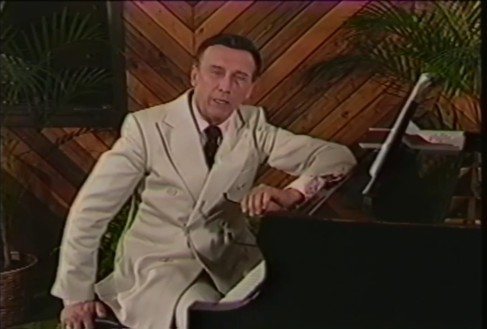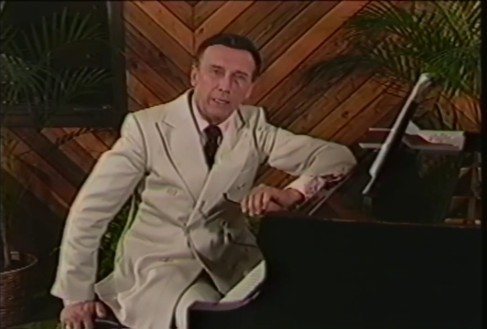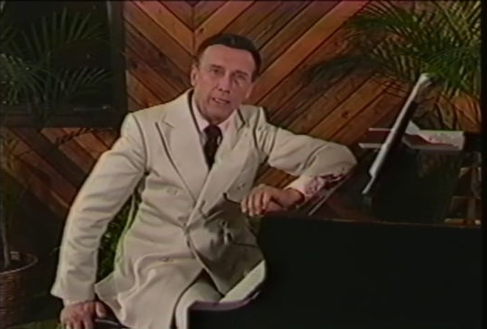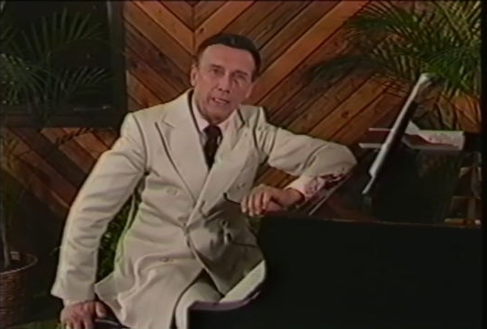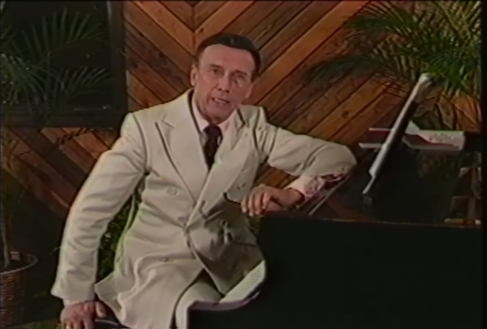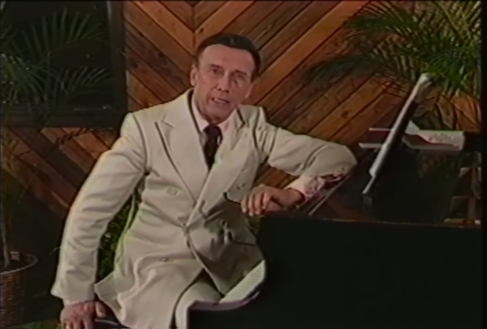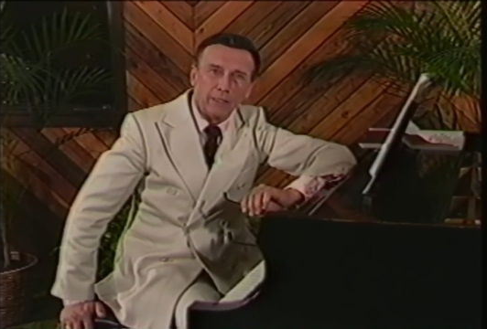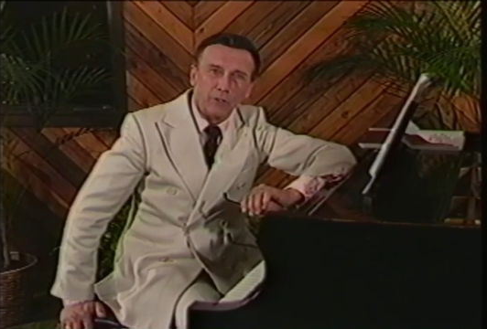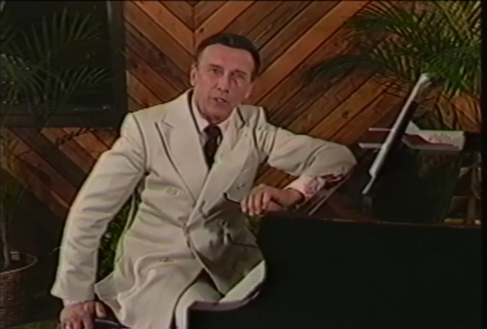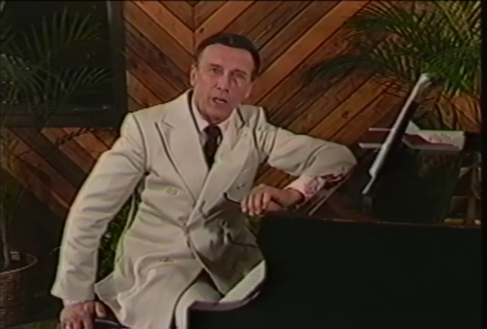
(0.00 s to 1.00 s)

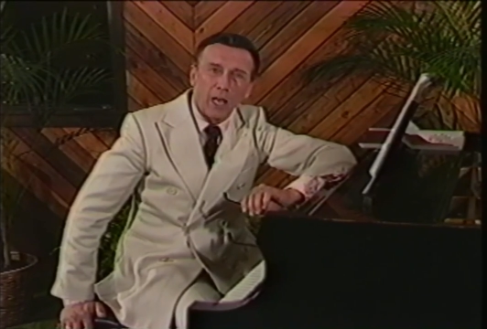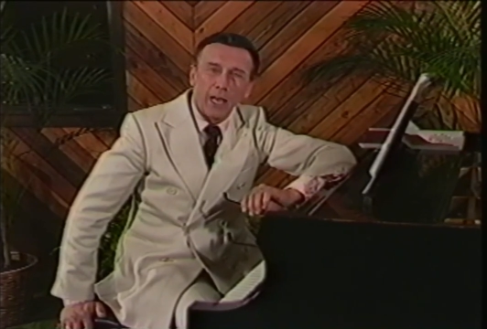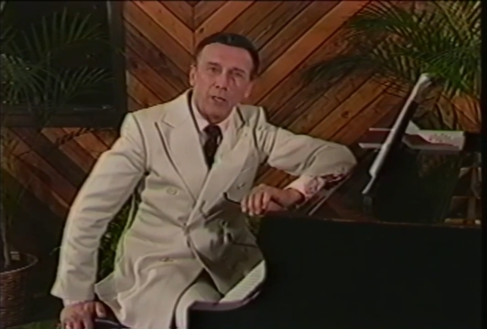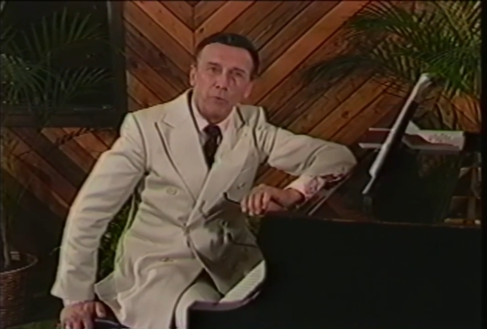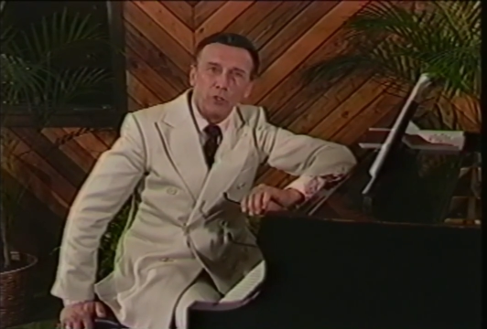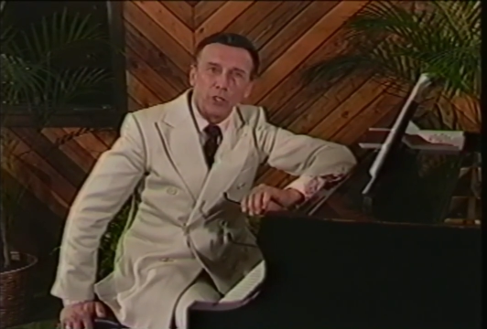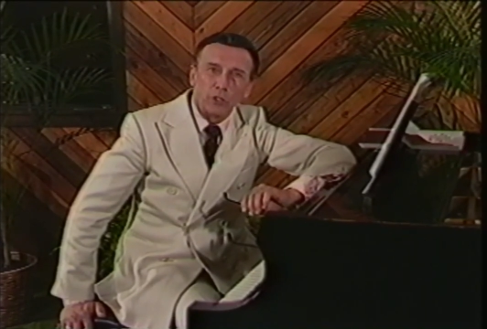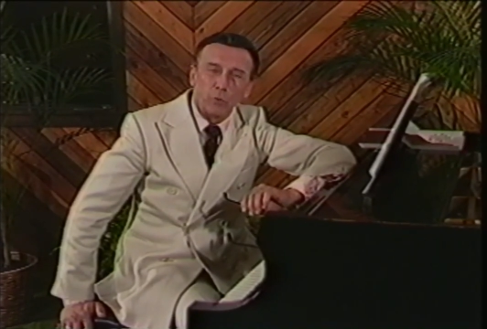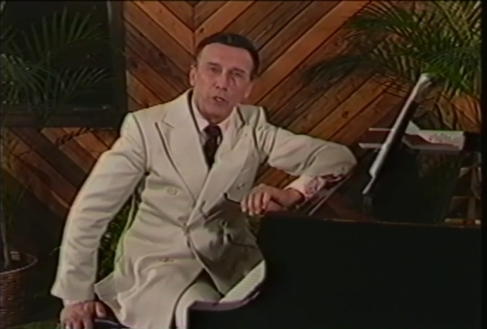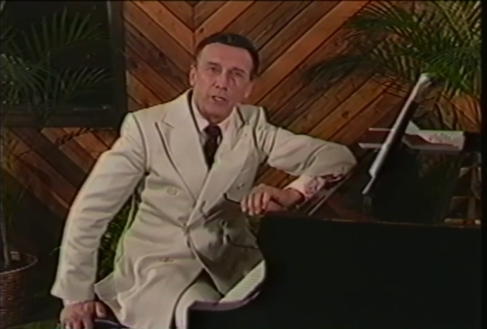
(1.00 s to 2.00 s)
the line of music
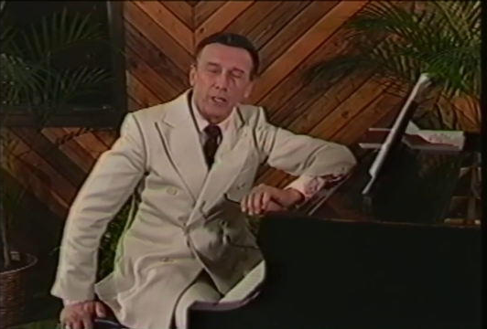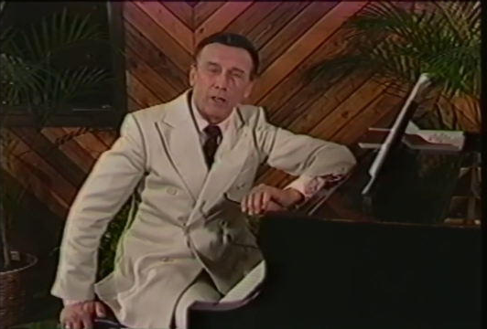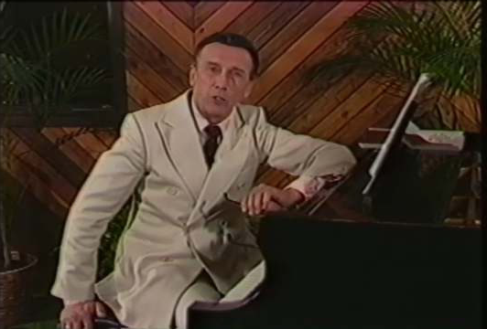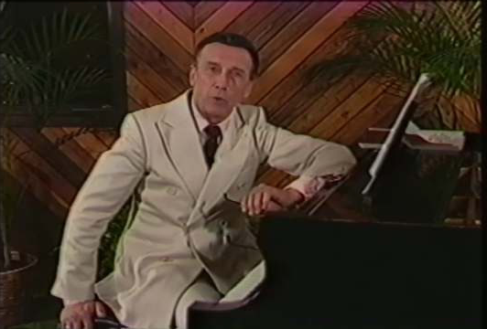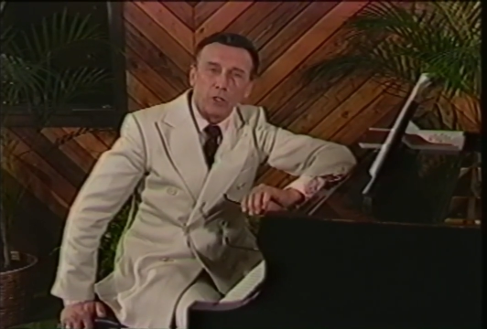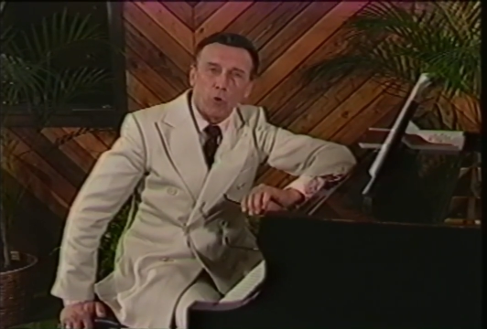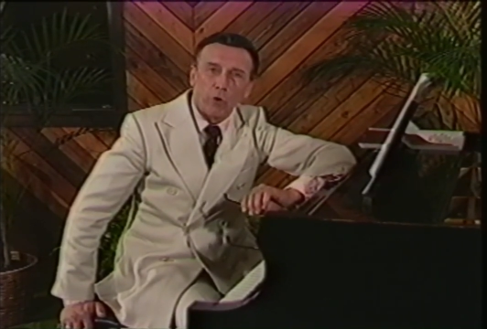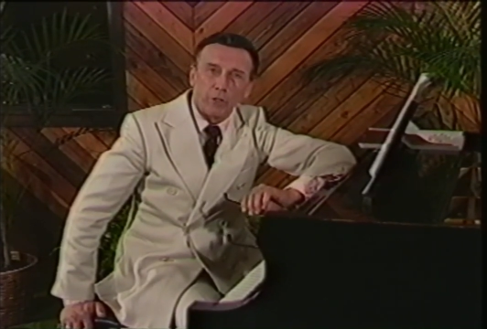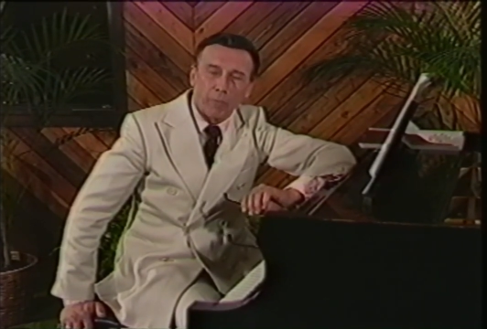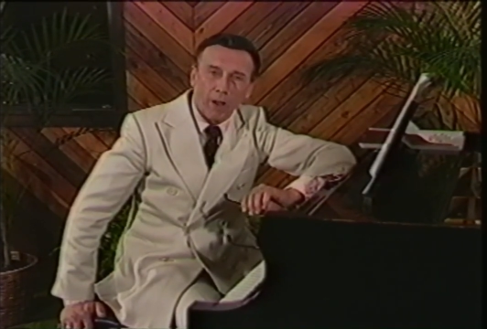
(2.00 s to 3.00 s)
so to tell us what
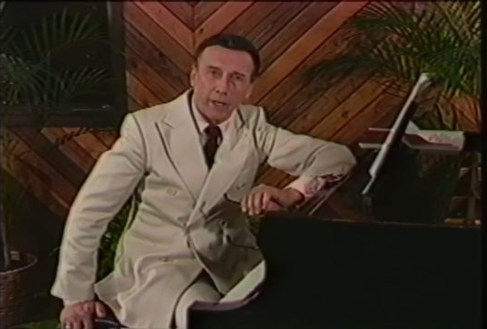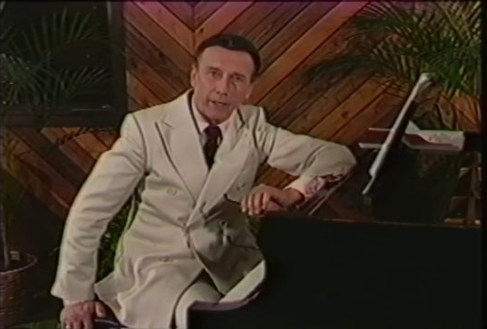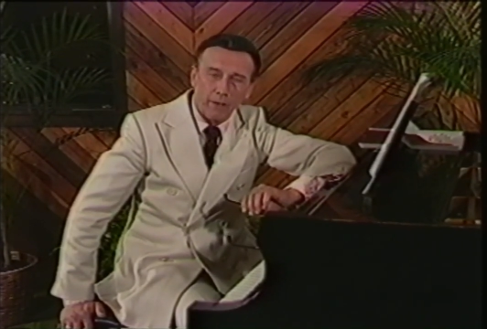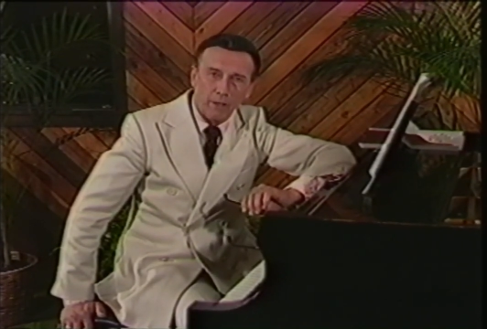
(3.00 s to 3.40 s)
chord to play.